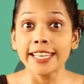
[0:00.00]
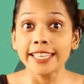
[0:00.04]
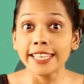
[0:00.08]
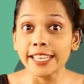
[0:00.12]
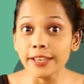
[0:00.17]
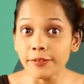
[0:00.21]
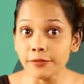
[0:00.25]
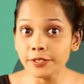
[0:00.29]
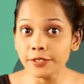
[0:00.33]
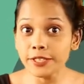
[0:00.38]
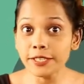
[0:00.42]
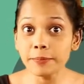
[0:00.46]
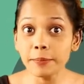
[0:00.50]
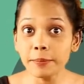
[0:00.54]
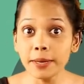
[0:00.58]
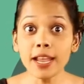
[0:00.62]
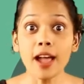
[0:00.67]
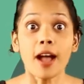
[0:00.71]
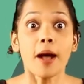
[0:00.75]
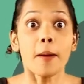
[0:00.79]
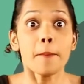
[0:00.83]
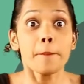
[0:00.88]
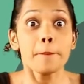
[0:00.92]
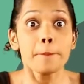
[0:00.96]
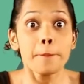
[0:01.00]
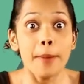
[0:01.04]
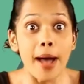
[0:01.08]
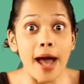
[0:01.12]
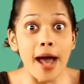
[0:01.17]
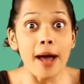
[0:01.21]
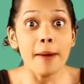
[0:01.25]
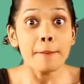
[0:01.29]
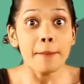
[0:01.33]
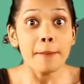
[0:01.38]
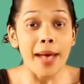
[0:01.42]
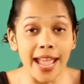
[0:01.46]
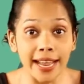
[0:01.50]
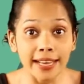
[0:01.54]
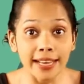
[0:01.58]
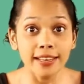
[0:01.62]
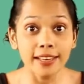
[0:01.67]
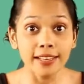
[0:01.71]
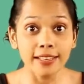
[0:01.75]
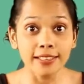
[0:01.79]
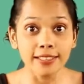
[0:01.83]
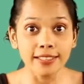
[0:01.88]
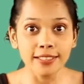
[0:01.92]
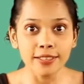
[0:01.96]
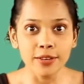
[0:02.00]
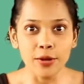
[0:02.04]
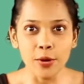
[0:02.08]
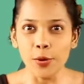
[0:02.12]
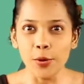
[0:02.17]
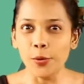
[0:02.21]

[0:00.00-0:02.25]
gifted me a bar magnet,